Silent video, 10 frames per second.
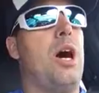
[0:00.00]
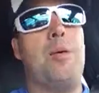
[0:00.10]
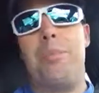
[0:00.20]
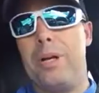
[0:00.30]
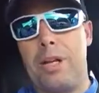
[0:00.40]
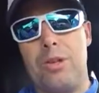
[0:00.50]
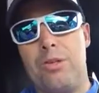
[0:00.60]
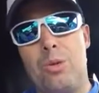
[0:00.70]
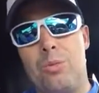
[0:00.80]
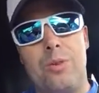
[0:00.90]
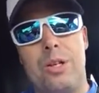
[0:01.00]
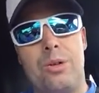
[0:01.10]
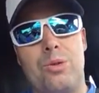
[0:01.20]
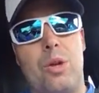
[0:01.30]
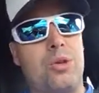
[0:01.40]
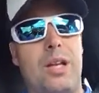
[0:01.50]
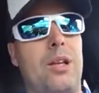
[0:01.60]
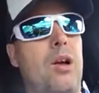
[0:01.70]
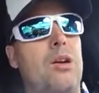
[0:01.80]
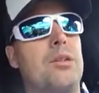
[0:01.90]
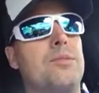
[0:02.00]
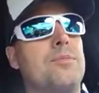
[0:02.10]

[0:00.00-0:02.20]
I'm picking YouTube videos all day long.